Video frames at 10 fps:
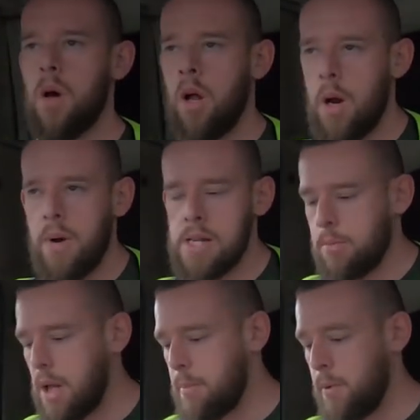On our way to
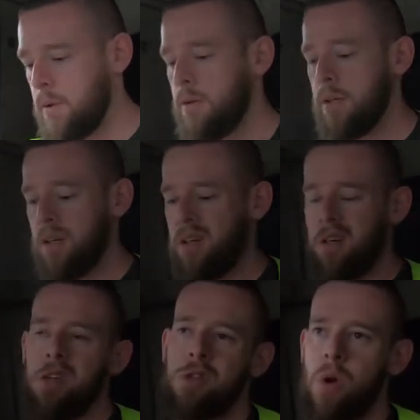Blackpool,
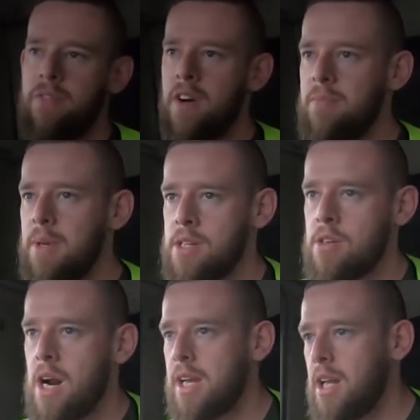25 minutes
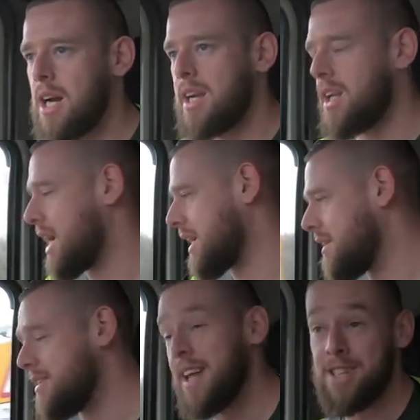cracking a lacking a
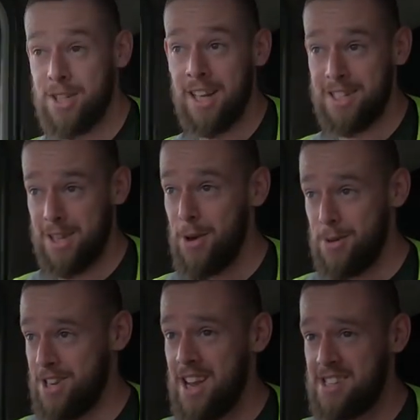lacking. That's
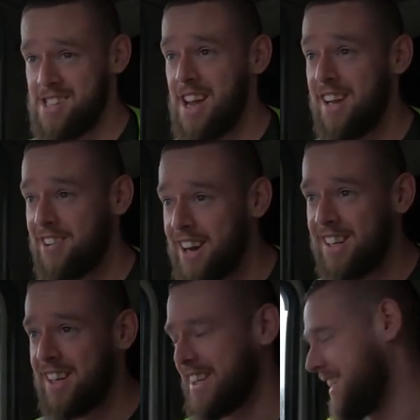Luke C's saying crack
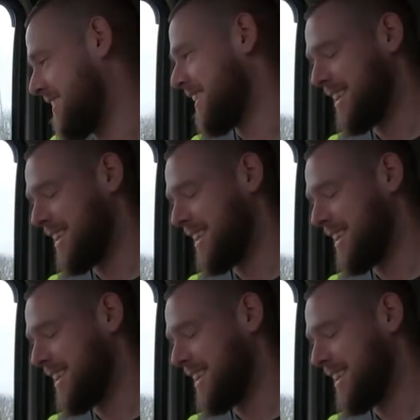a lacking.